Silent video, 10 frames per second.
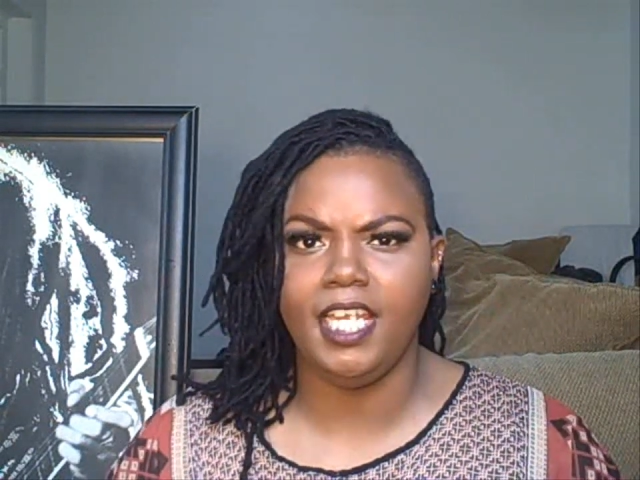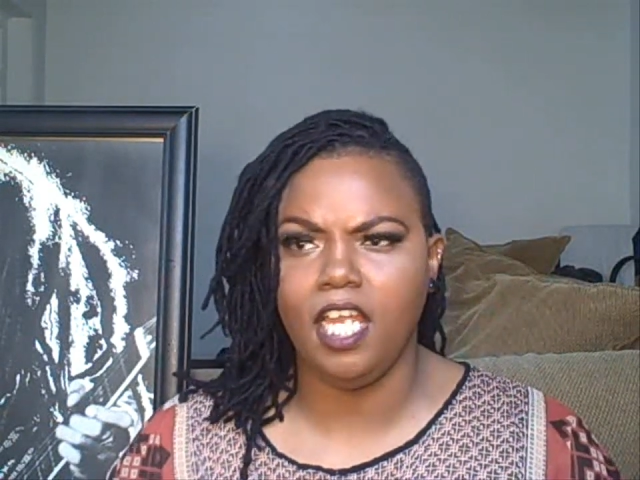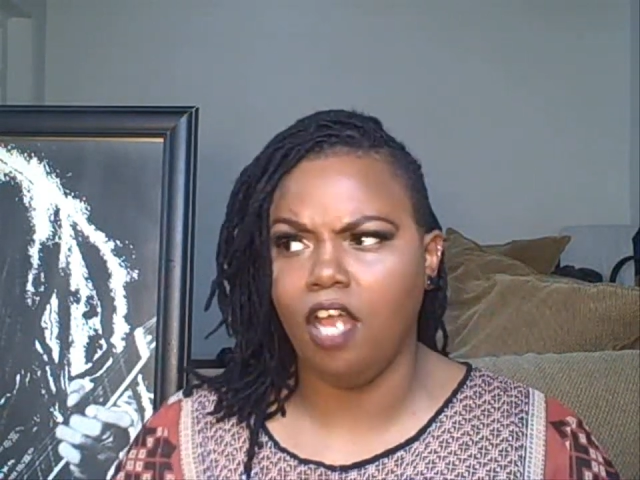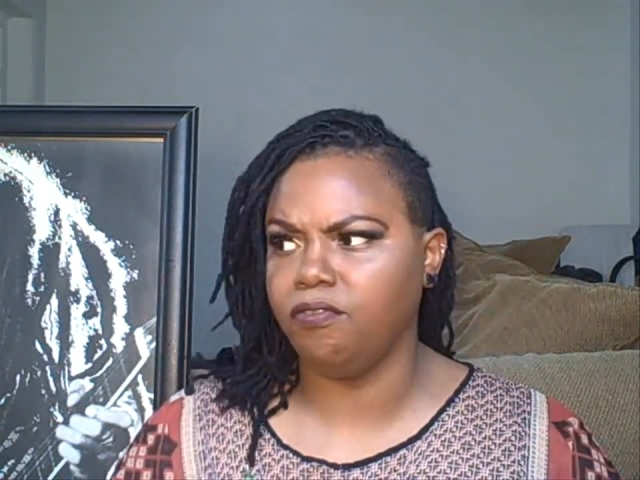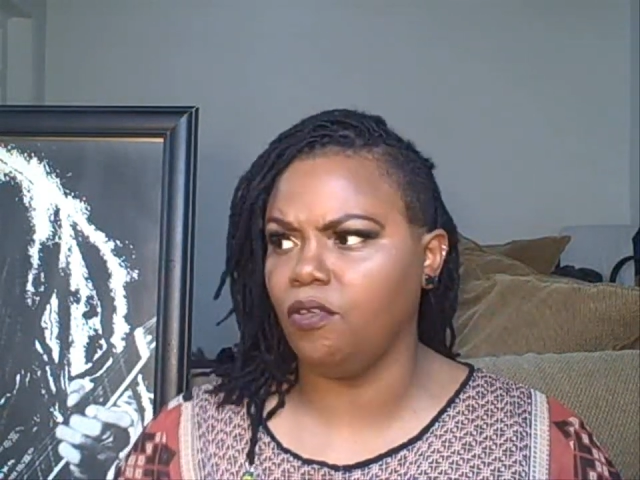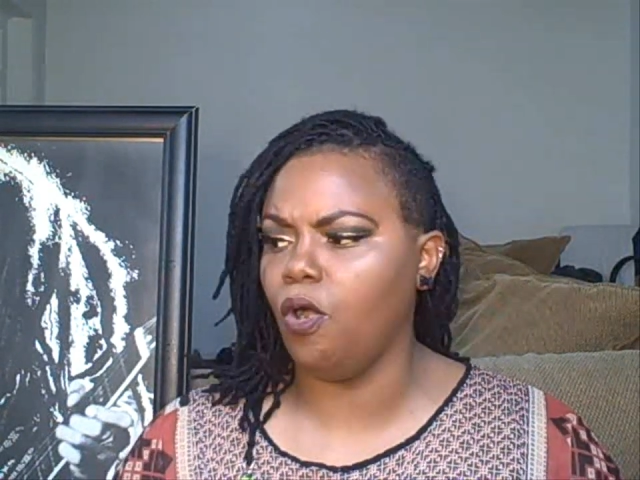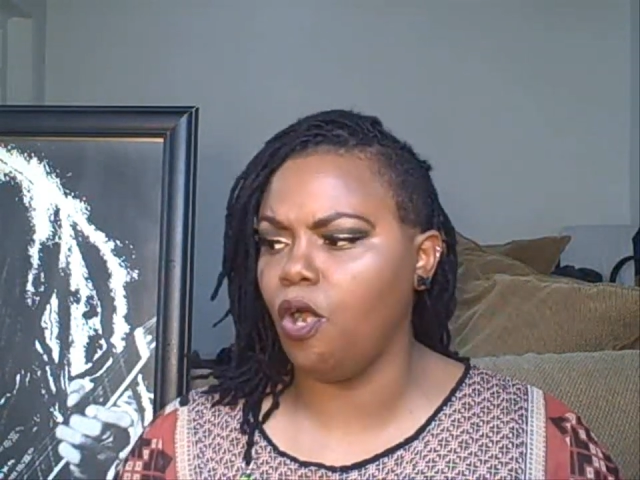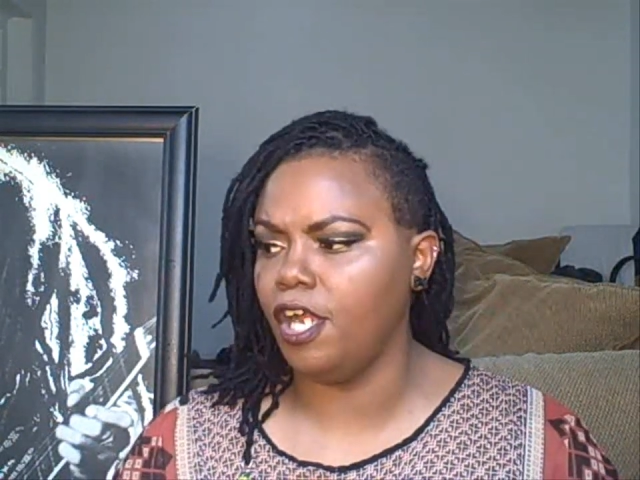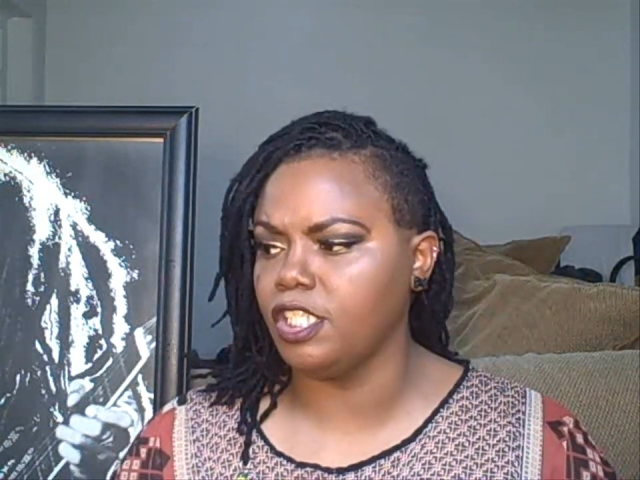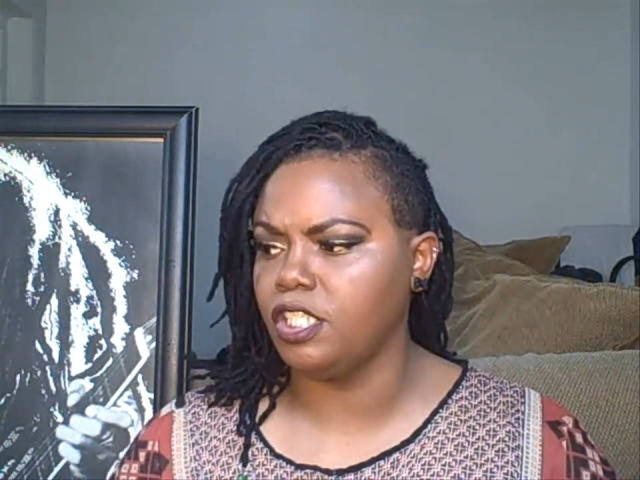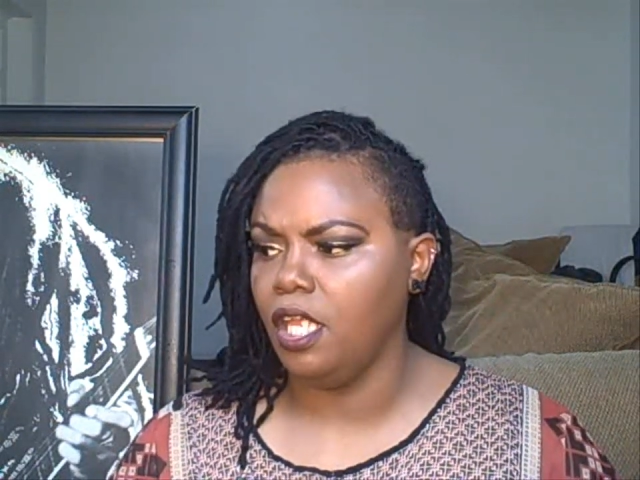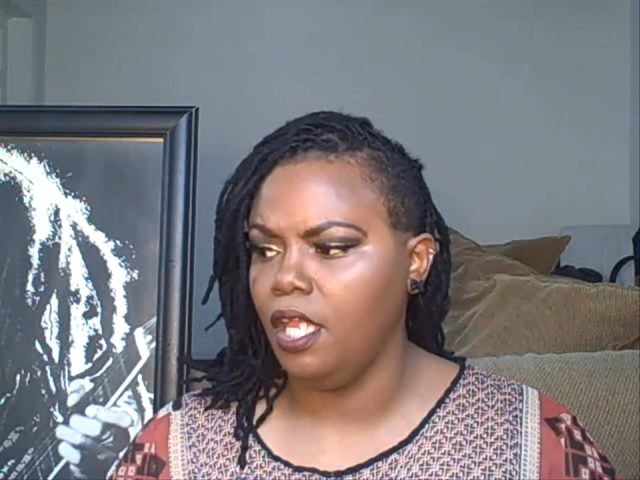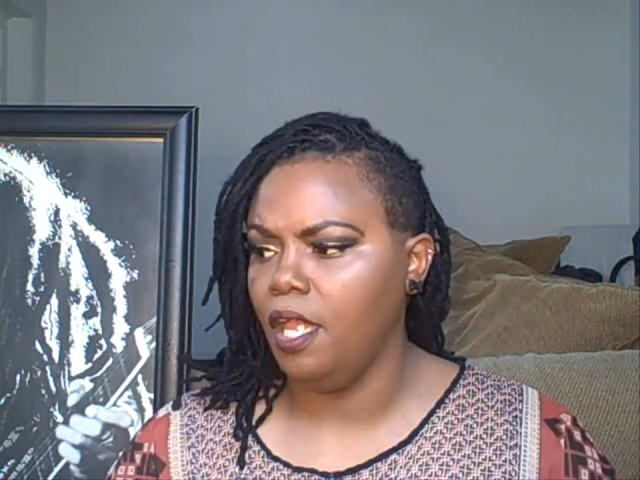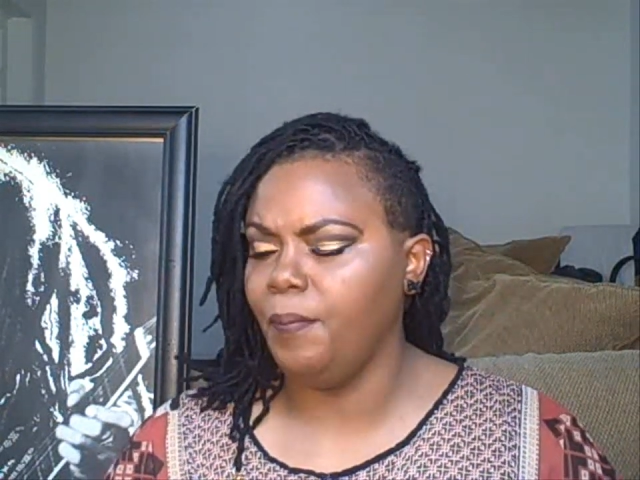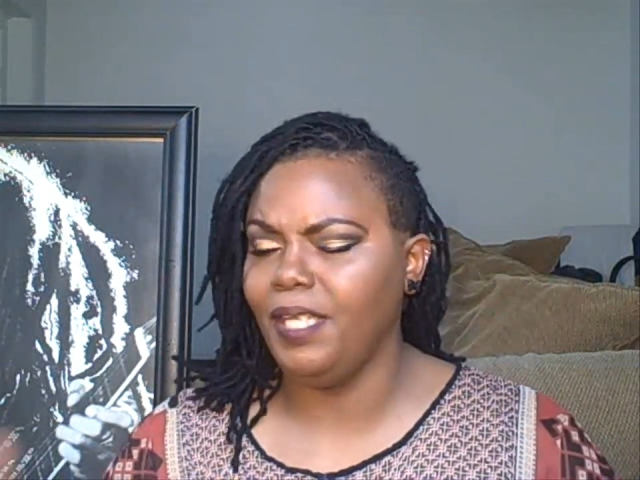And of course,
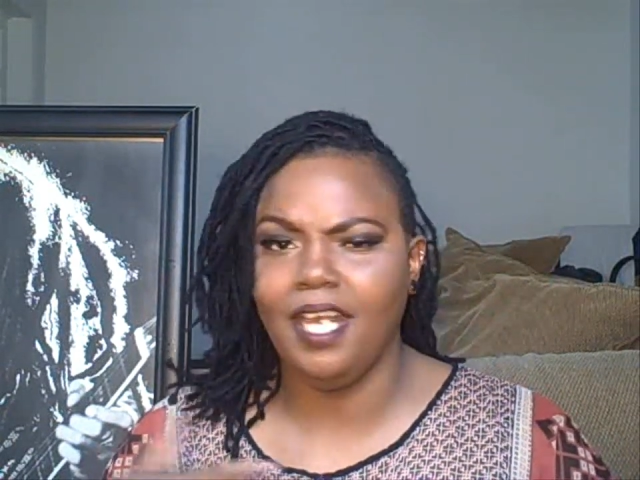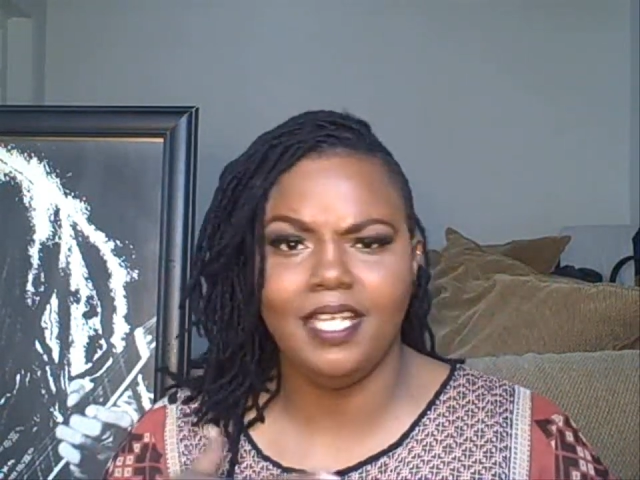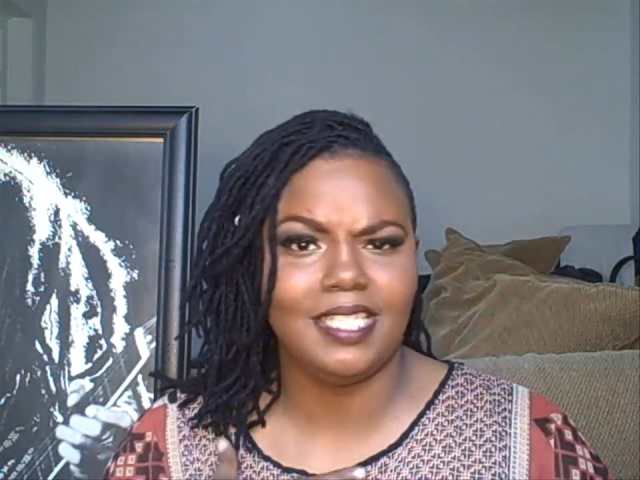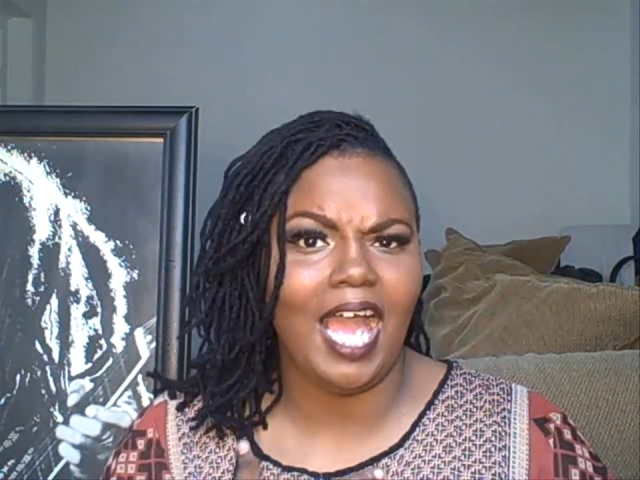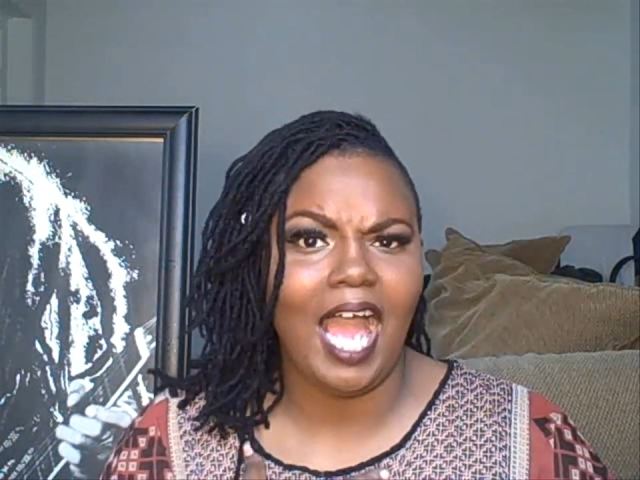because